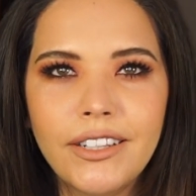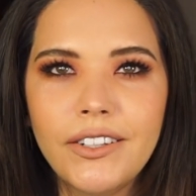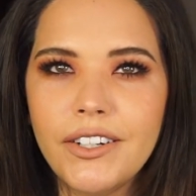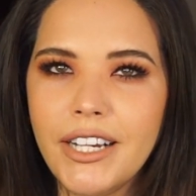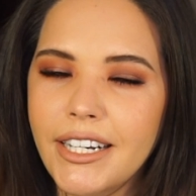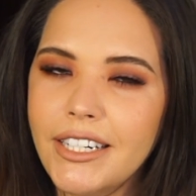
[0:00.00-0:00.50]

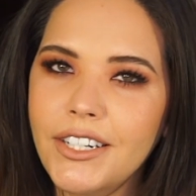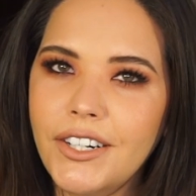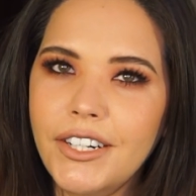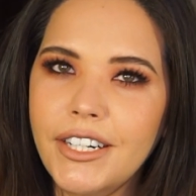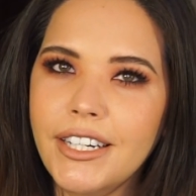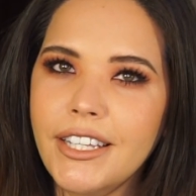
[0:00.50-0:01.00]
look kind of
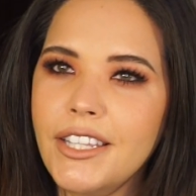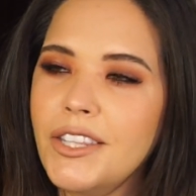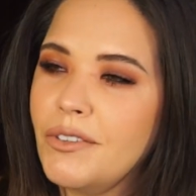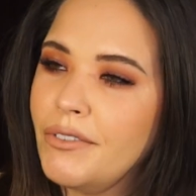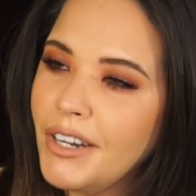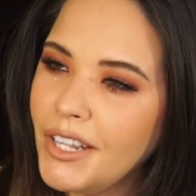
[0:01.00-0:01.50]
dark, and
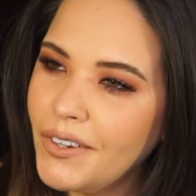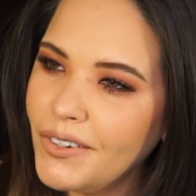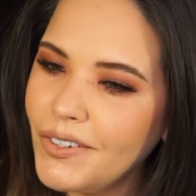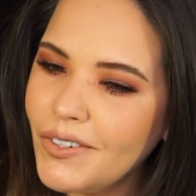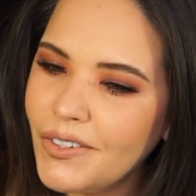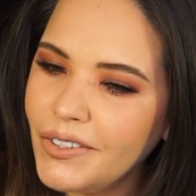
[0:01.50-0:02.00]
then the
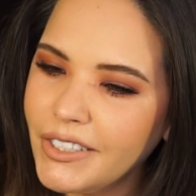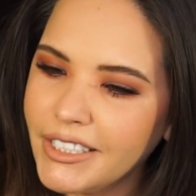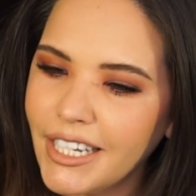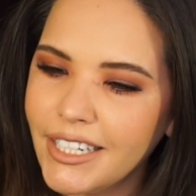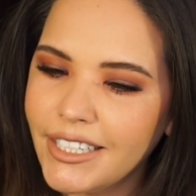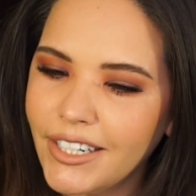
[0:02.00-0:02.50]
video looks
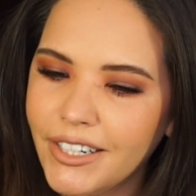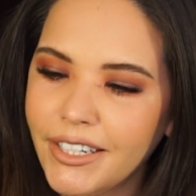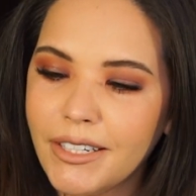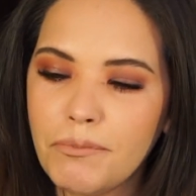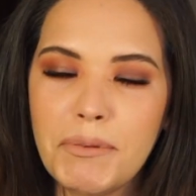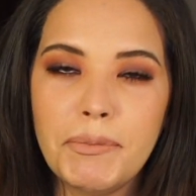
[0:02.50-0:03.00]
kind of
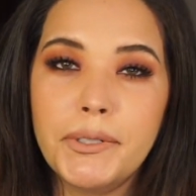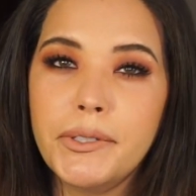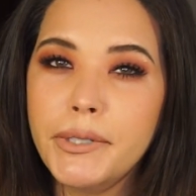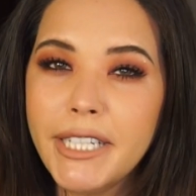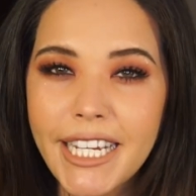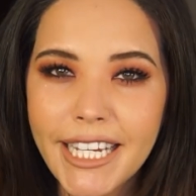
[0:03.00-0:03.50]
dark and people
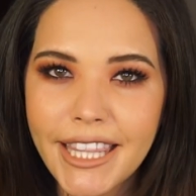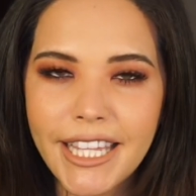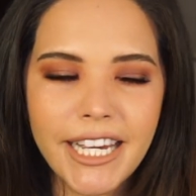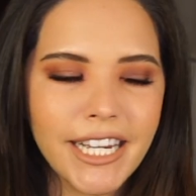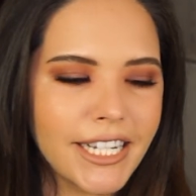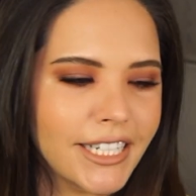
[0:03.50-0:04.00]
don't like
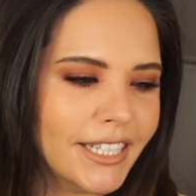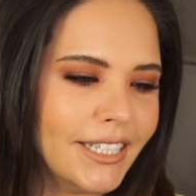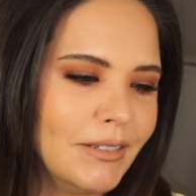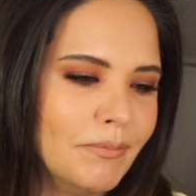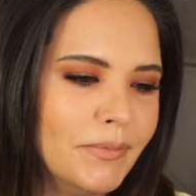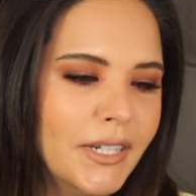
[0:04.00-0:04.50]

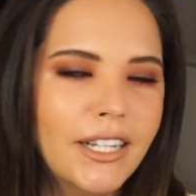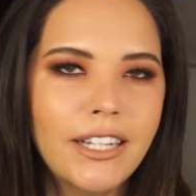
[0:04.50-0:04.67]
that.